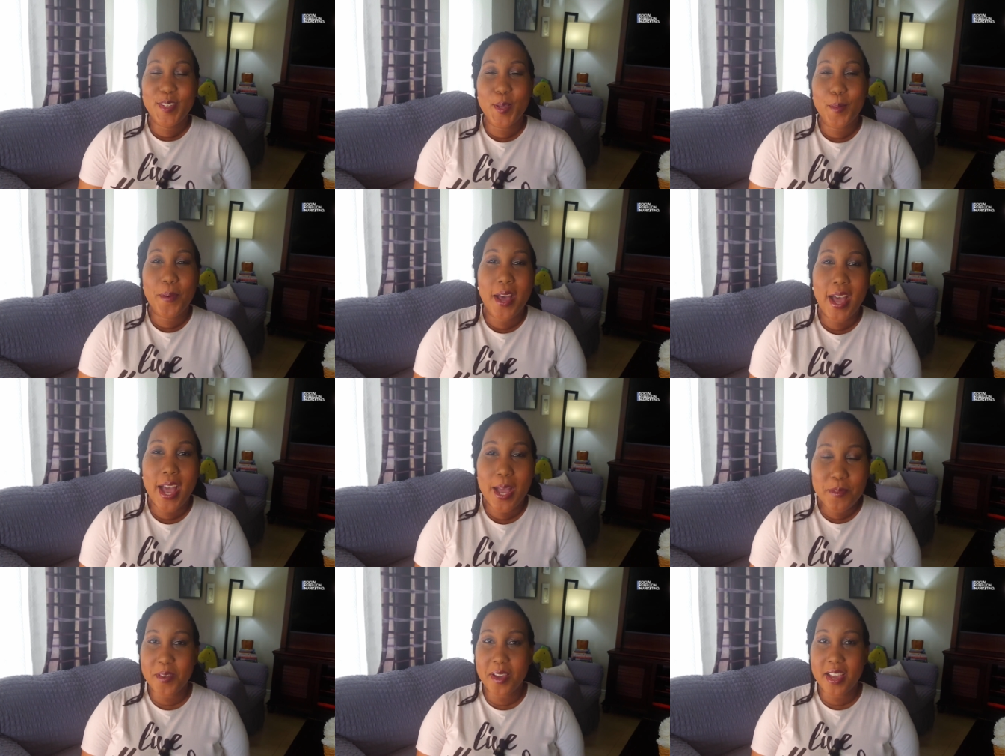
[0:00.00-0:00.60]
So
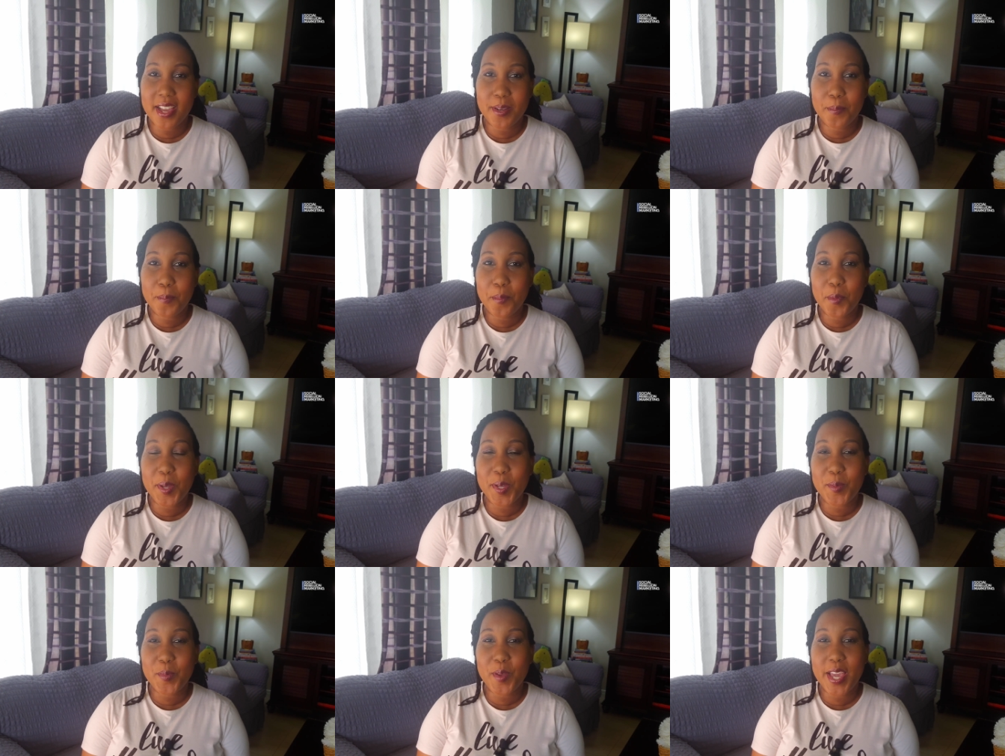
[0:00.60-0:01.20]
perhaps you're at a
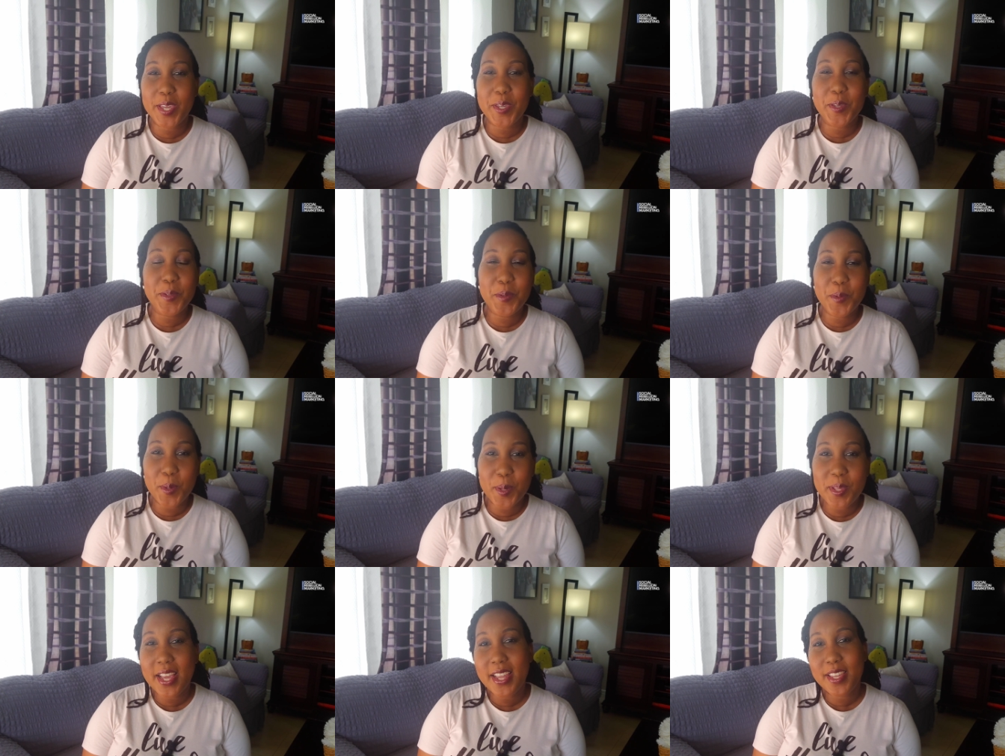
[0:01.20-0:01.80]
point where you
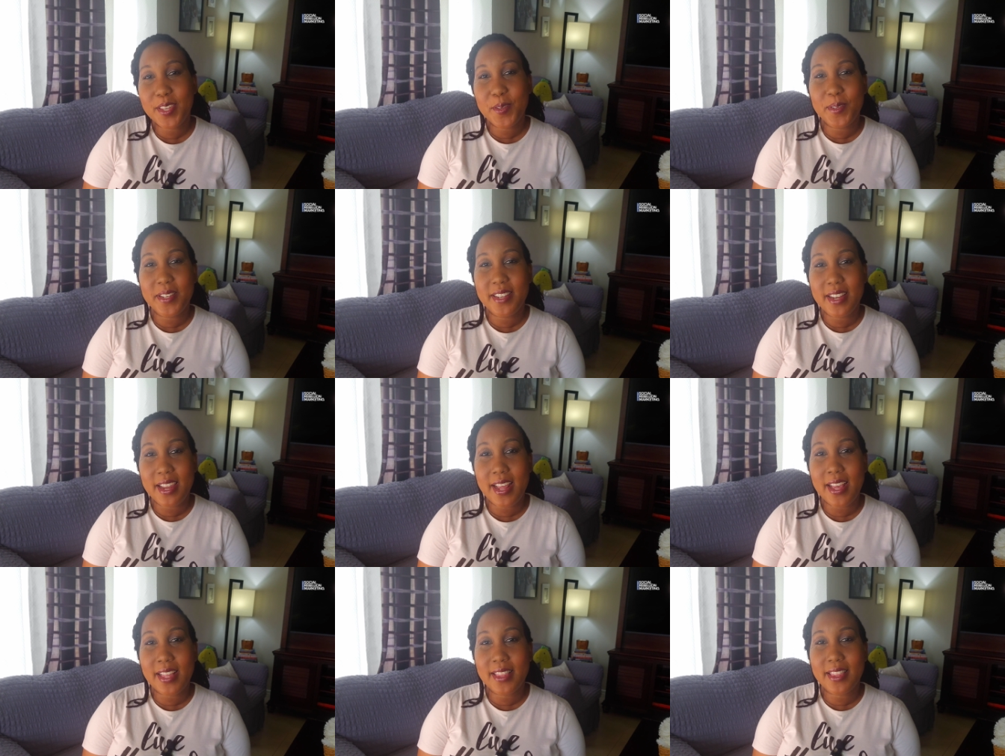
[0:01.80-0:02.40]
know that you
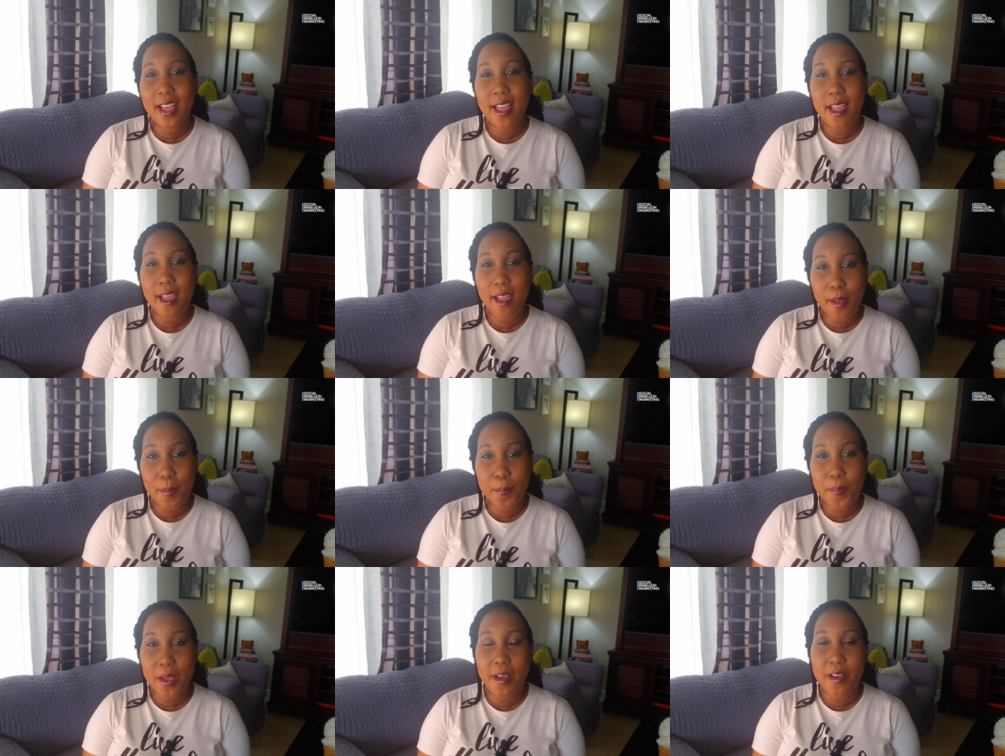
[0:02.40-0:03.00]
need the
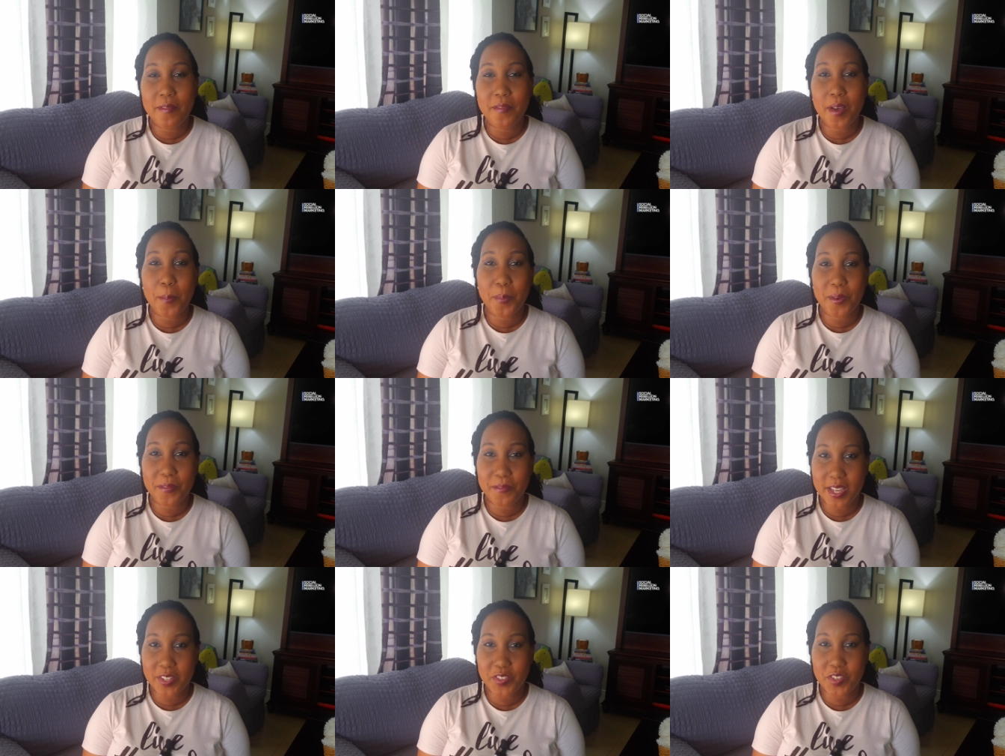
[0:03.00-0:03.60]
help of a
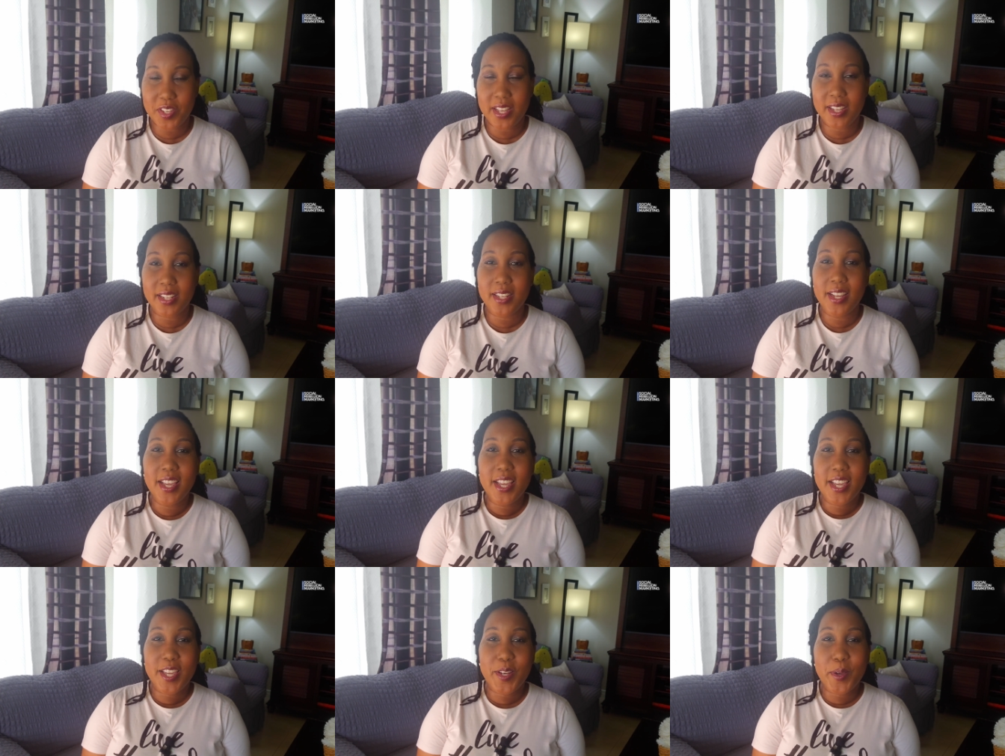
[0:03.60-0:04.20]
professional
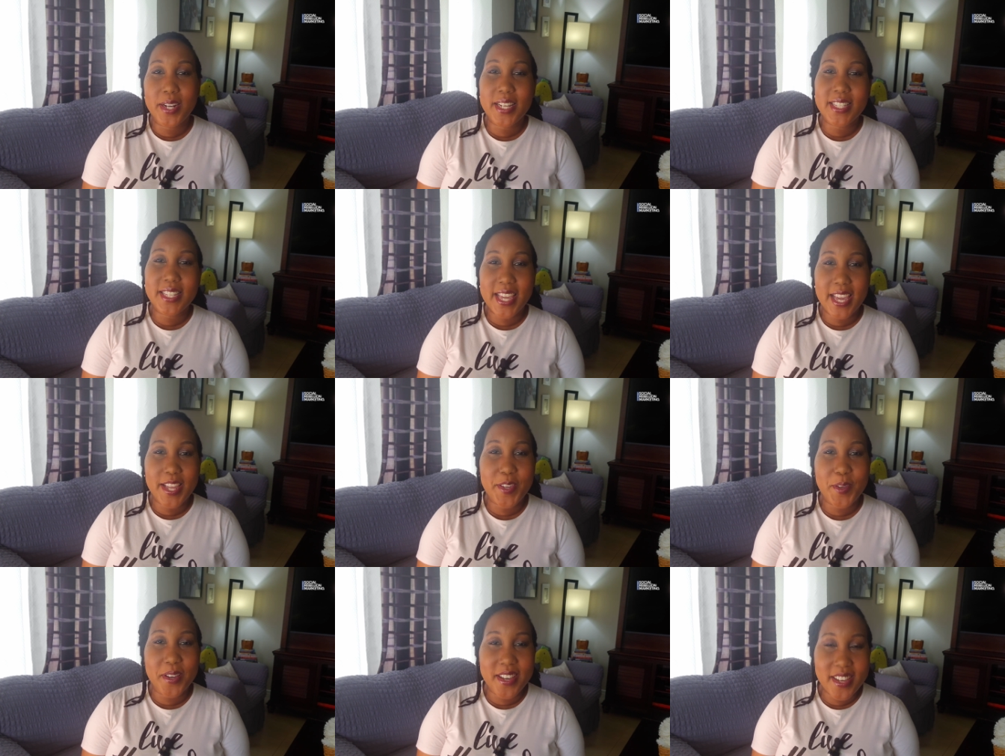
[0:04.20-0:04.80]
in order to
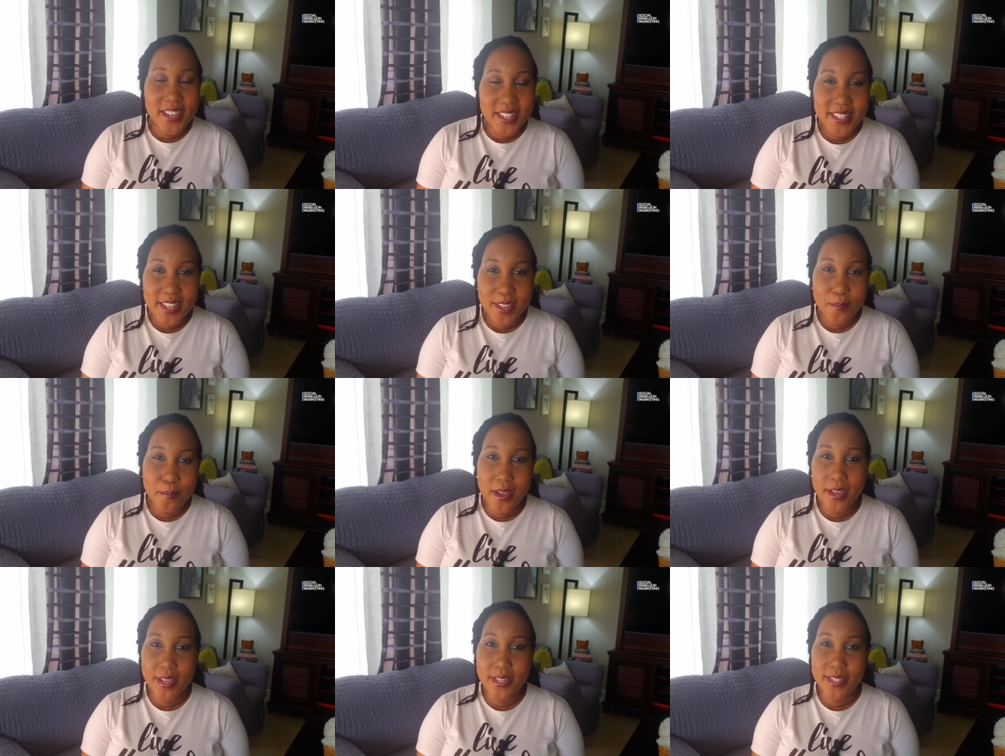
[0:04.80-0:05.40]
get your
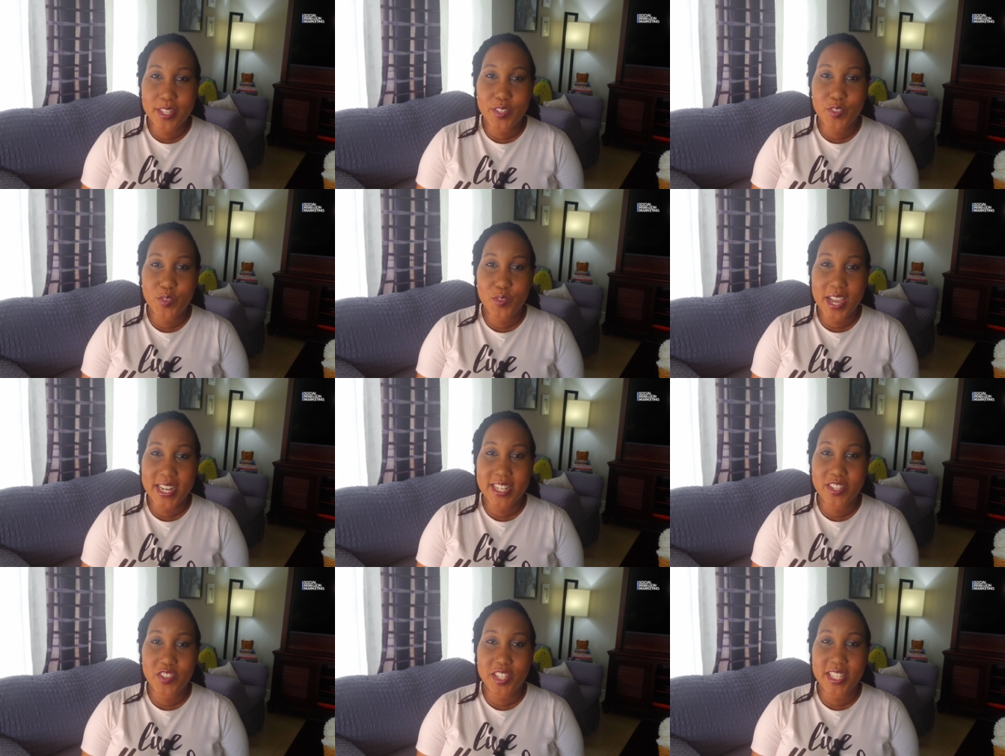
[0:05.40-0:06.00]
content marketing
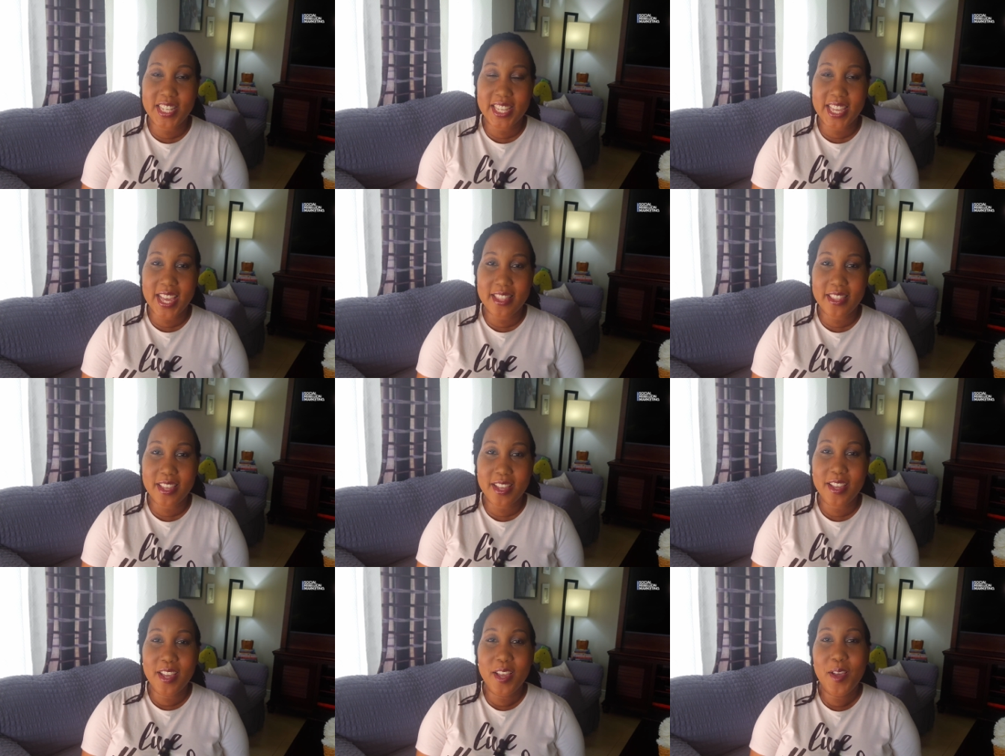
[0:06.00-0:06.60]
strategy
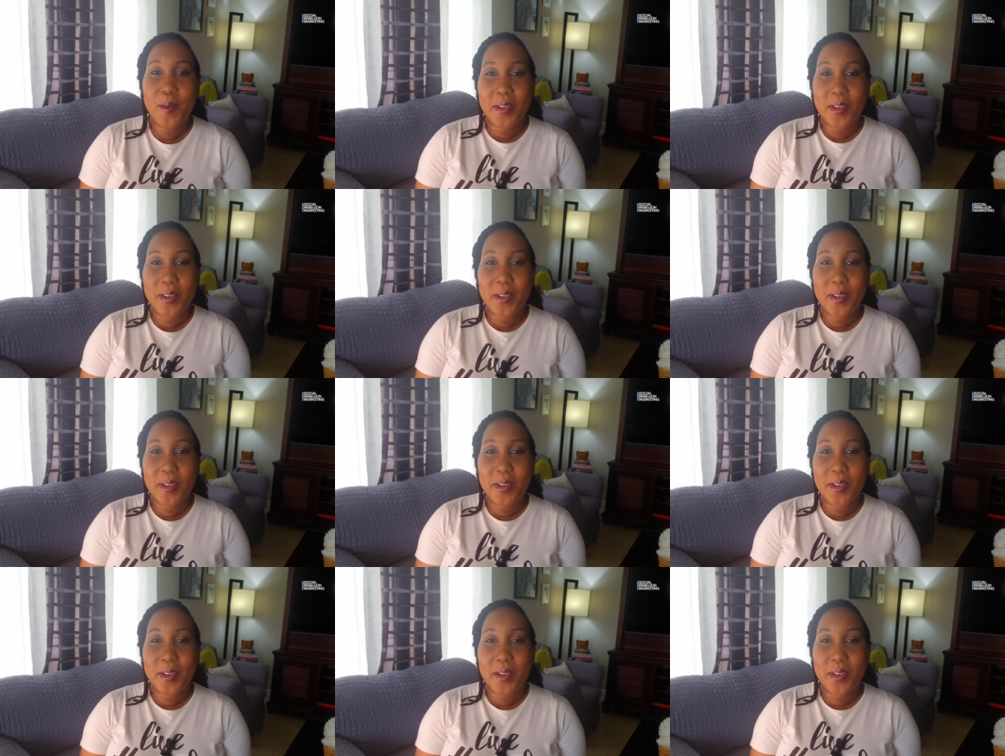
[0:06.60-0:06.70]
together.